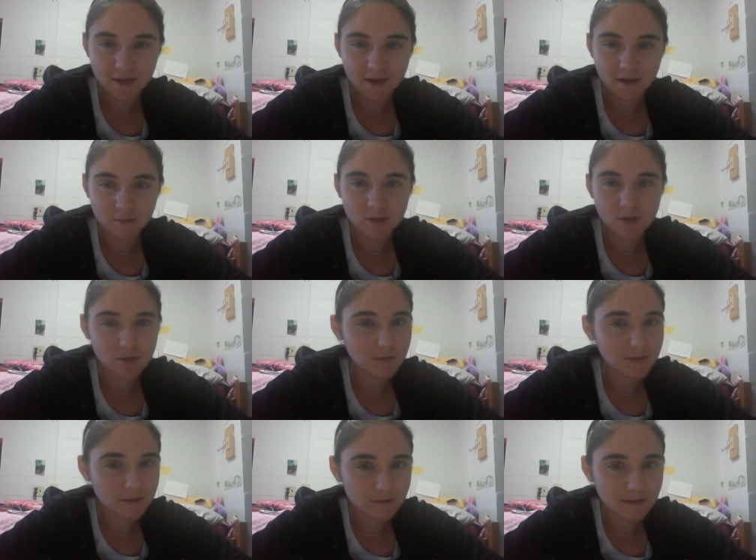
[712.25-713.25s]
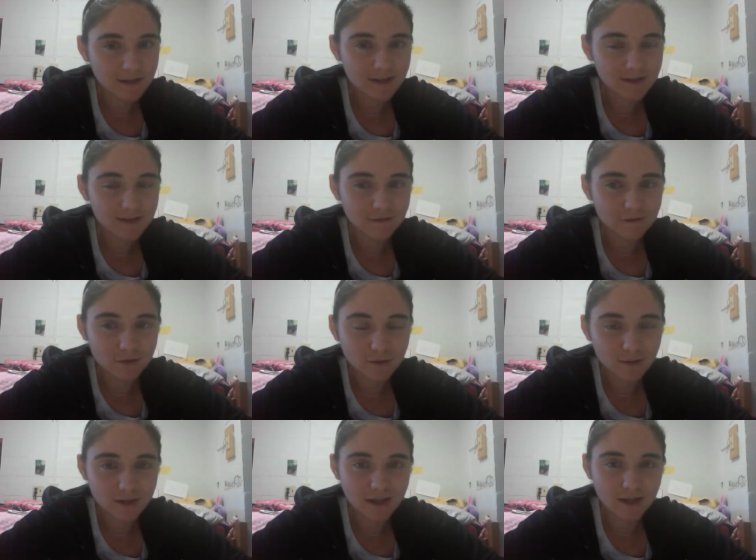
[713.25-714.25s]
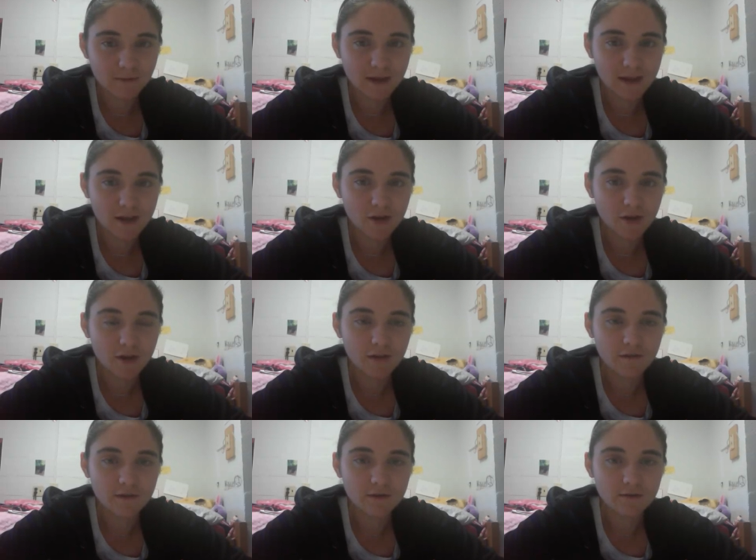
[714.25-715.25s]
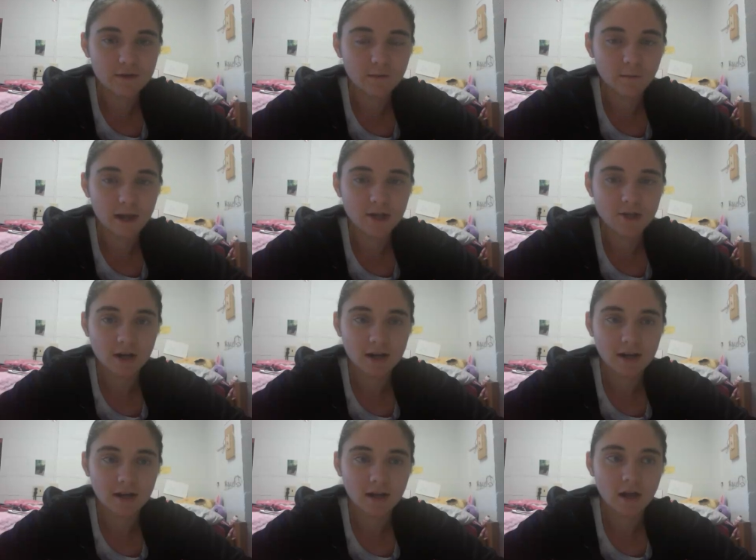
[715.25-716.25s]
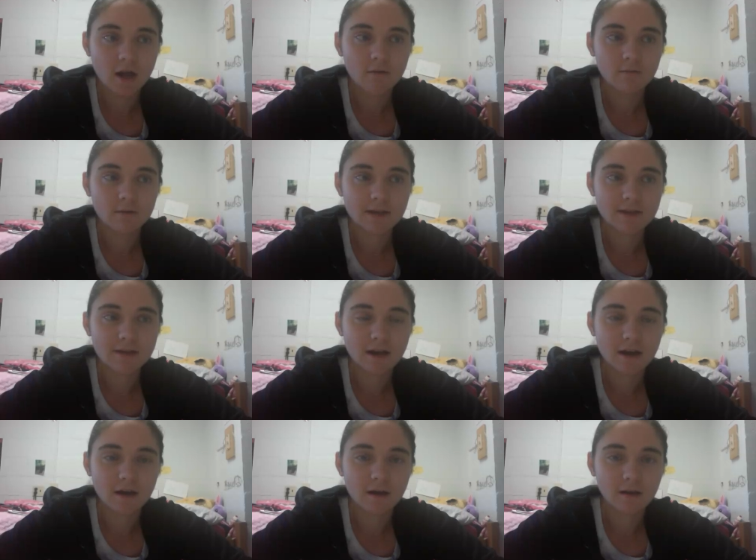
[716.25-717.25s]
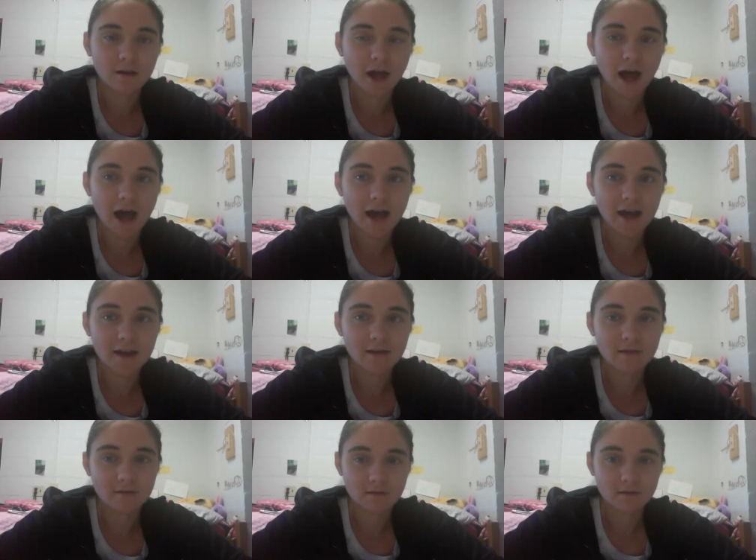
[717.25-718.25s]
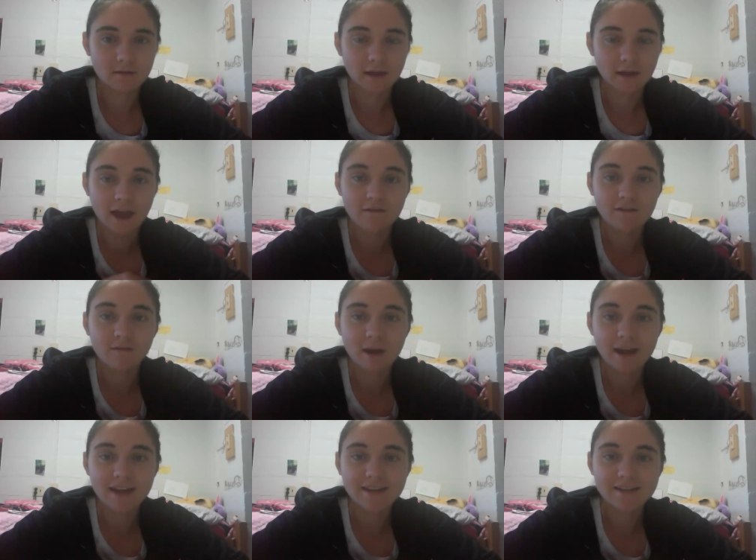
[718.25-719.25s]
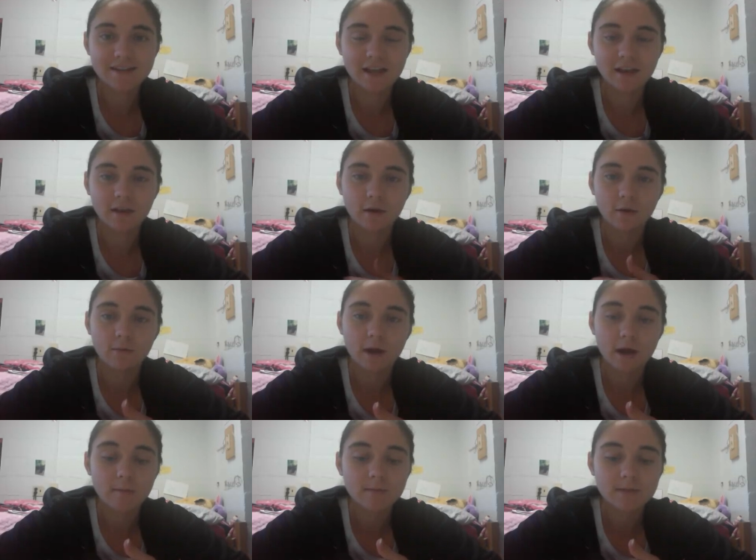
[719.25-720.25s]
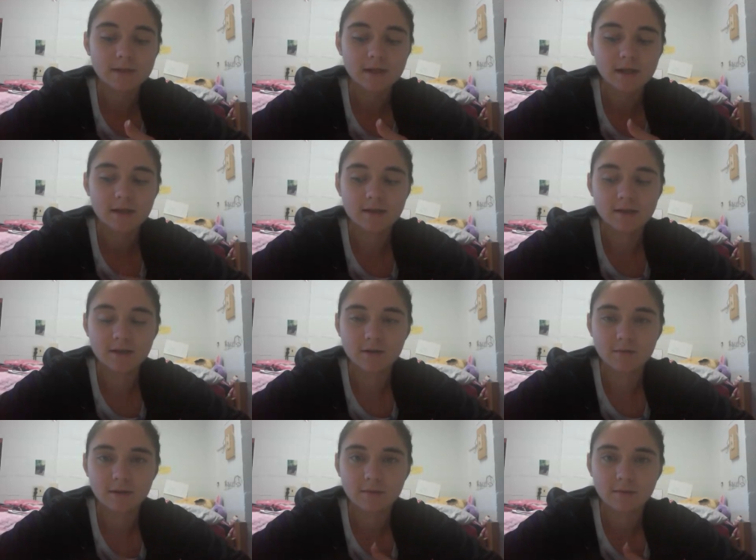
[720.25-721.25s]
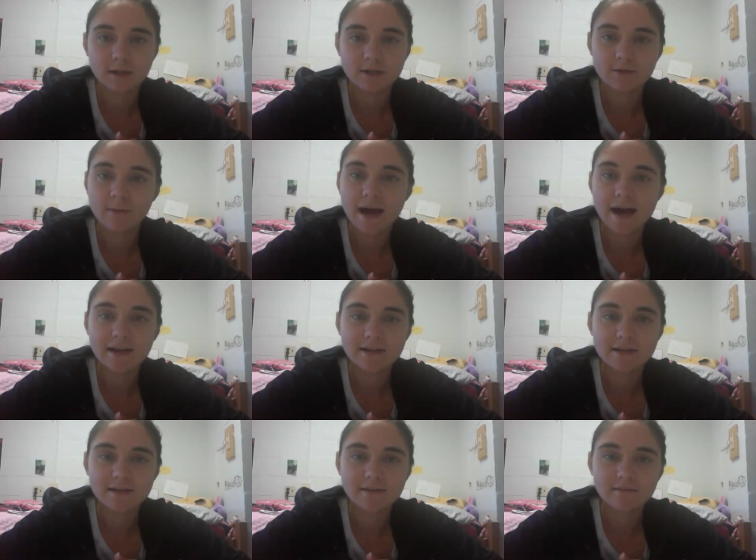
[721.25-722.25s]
which you should be doing, even though you want to gain weight, if you did weight training with high, like heavy weights and low reps, it's going to build muscle mass,